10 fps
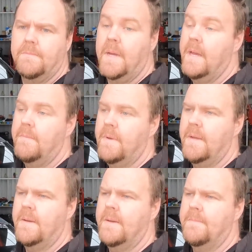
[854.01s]
But
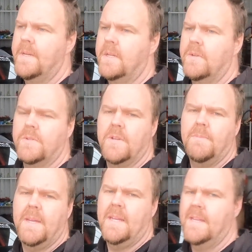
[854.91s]
it could also
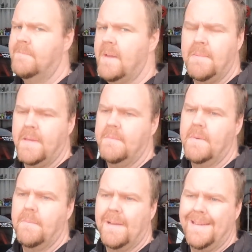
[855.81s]
be maybe
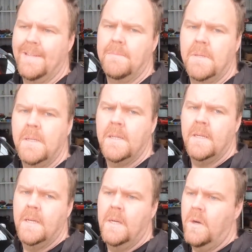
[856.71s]
my plenum,
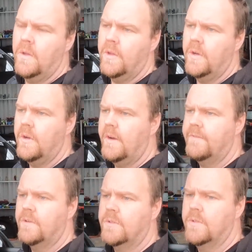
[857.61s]
although
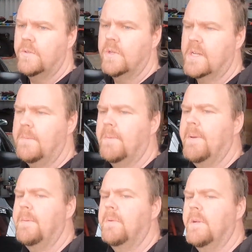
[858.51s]
I've talked to a couple of
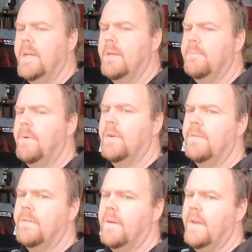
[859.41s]
people and they
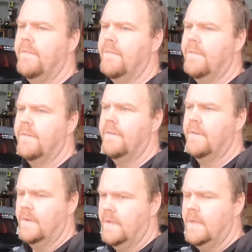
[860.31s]
both have
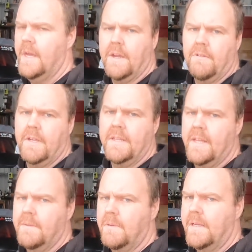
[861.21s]
agreed
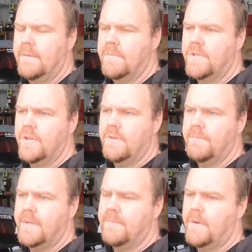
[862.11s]
that the plenum
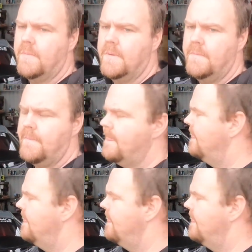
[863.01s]
shouldn't be a problem,